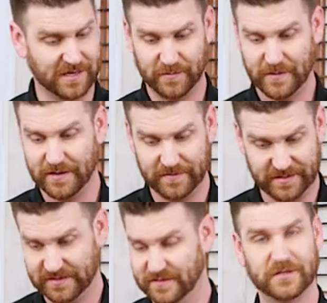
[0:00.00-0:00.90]
uh, whether
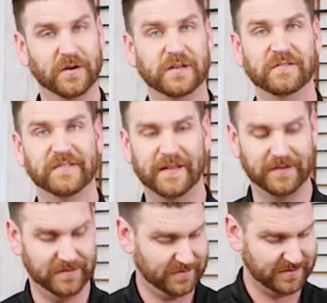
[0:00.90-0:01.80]
it's turkey
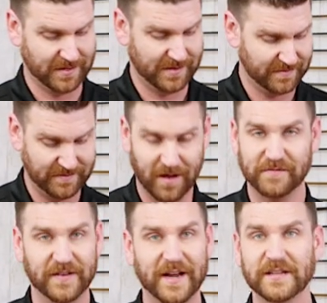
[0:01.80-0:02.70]
feathers, uh, uh,
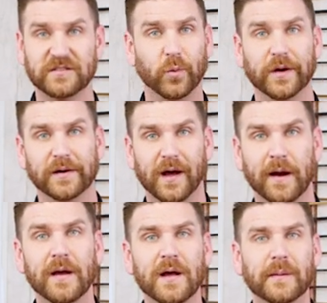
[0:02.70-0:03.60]
vanes, whatnot,